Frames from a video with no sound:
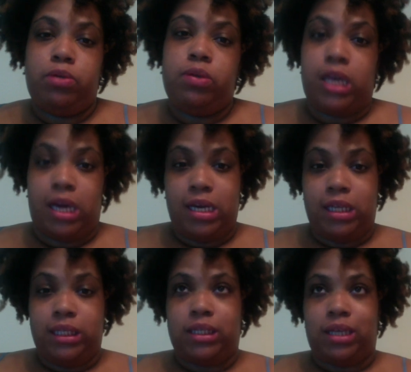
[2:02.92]

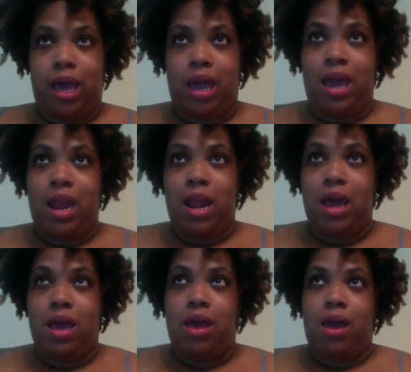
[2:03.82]
things, and
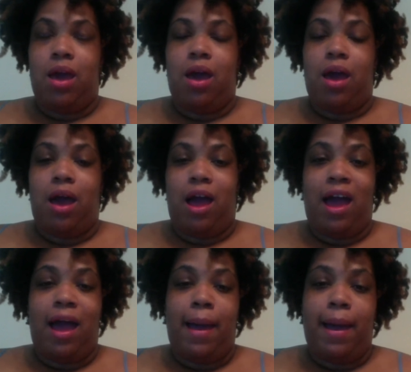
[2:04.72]

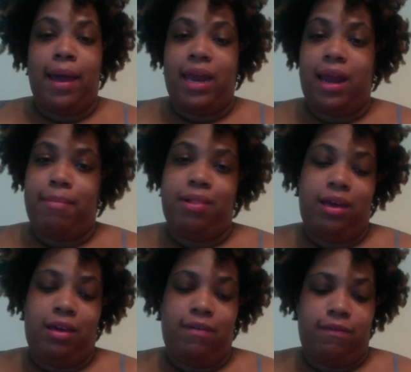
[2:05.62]
I cannot
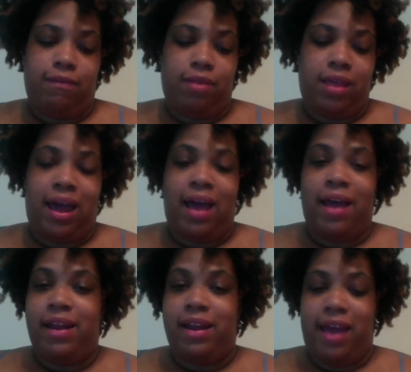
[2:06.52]
believe that I
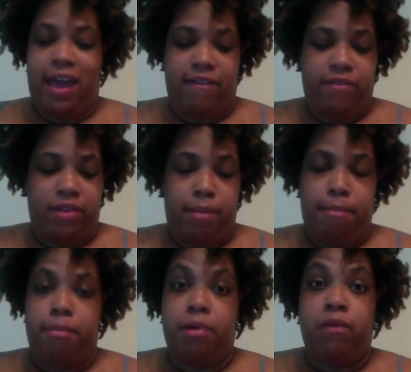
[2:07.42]
didn't have them
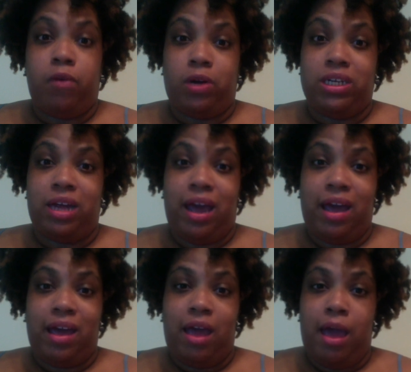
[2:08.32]
before today.
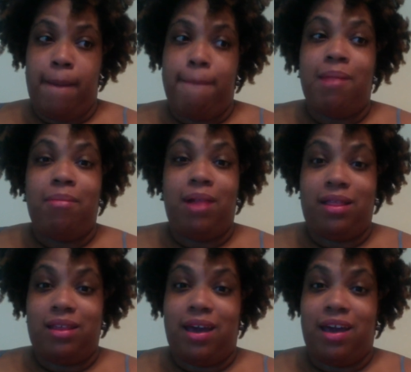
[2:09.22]
But I'm glad
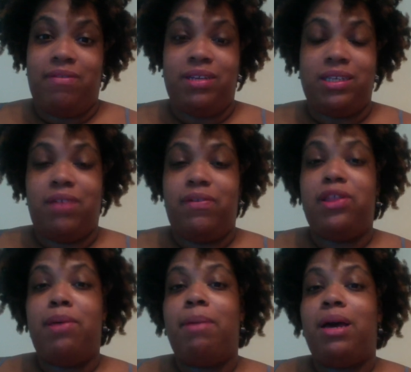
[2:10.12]
that I have discovered
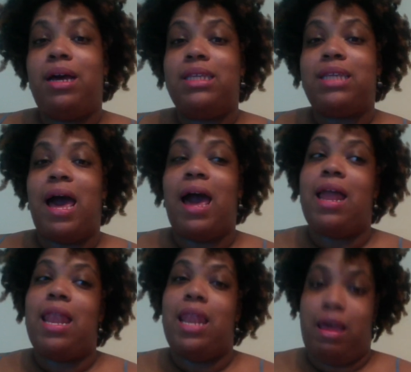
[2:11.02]
them because I
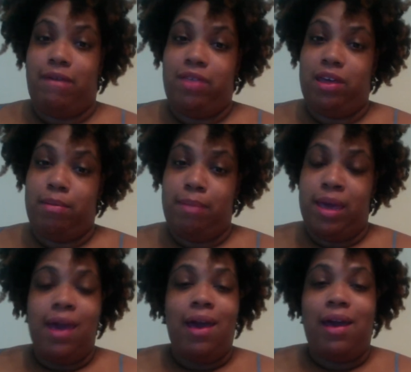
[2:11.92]
love them.
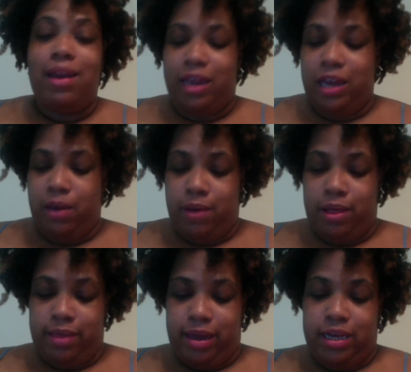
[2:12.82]
And
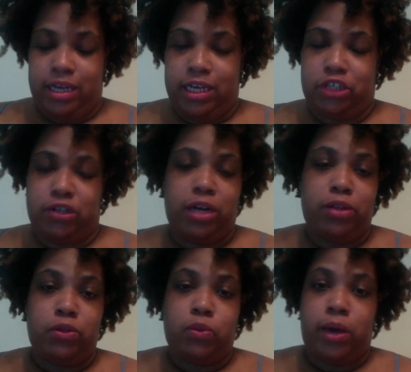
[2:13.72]
anyone that is trying to
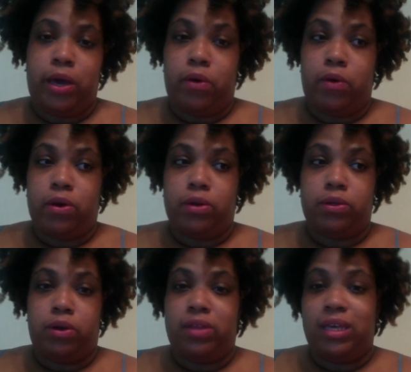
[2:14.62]
lose weight or
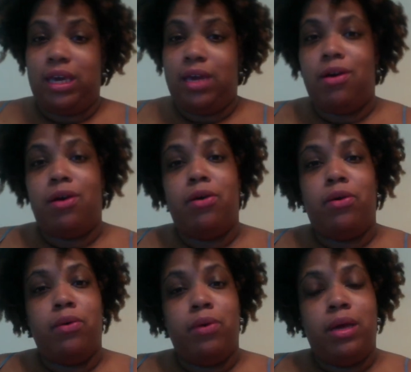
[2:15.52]
on the
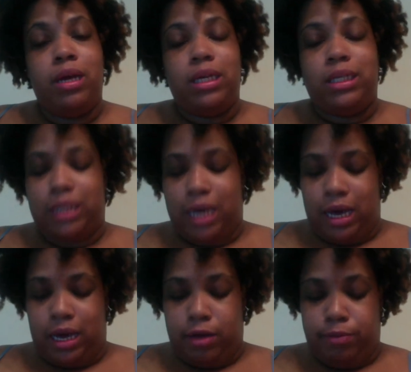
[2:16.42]
keto
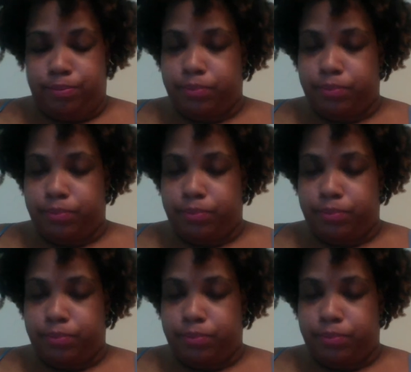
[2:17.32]
diet,